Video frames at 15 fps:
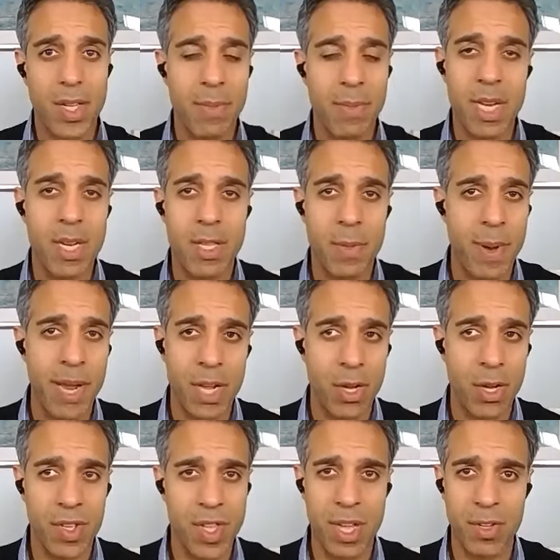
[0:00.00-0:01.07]
I mean, depending
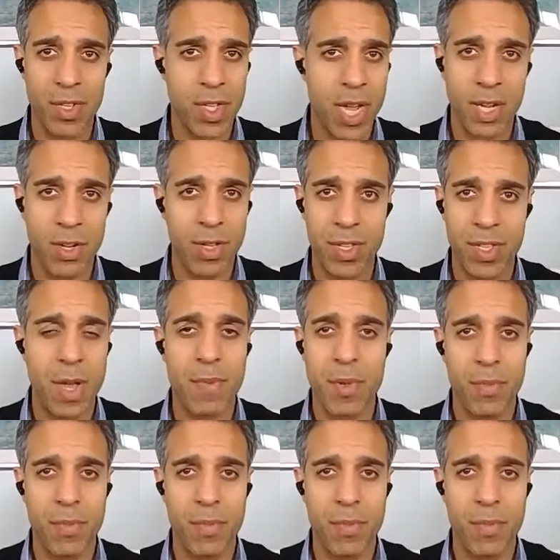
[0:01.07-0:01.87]
on the sales cycle and the types of